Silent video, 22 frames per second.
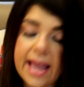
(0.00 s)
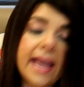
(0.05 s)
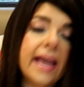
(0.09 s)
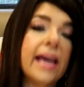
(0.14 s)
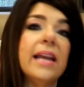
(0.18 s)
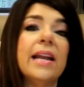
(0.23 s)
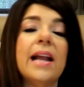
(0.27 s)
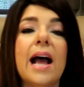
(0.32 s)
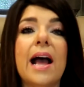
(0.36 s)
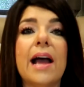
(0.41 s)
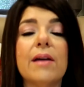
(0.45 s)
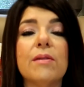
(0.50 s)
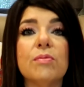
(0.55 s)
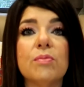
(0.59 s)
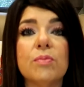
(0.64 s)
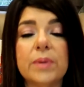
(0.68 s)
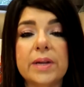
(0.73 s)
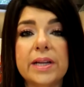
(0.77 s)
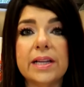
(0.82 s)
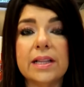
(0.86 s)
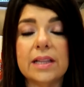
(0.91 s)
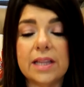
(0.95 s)
and I
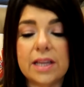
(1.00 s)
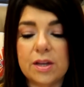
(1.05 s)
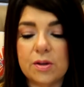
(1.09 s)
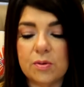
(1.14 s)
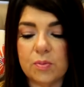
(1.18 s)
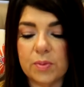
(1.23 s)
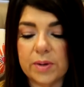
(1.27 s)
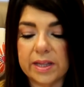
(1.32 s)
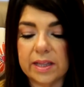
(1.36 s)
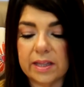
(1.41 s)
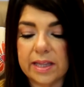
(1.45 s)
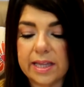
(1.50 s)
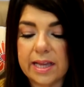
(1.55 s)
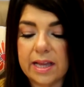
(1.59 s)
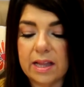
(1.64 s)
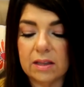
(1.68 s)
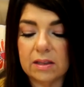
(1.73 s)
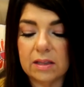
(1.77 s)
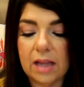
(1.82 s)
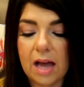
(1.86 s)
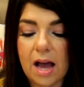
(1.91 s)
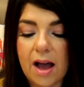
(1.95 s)
really, really
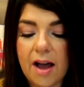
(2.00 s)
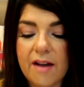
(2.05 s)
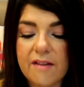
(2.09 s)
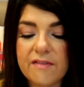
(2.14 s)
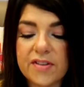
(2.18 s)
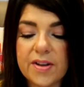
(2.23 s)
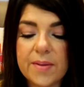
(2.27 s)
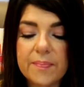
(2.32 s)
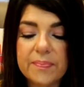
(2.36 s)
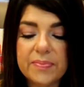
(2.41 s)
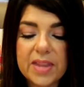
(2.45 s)
love.